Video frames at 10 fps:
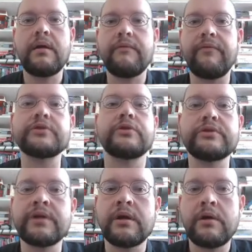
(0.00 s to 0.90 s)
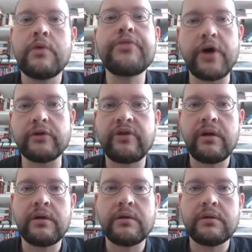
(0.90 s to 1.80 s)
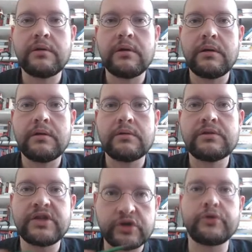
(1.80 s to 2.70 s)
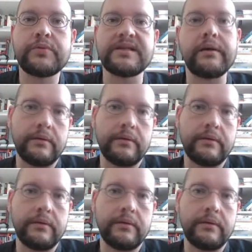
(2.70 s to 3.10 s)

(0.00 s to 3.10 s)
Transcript: voters thought she should resign.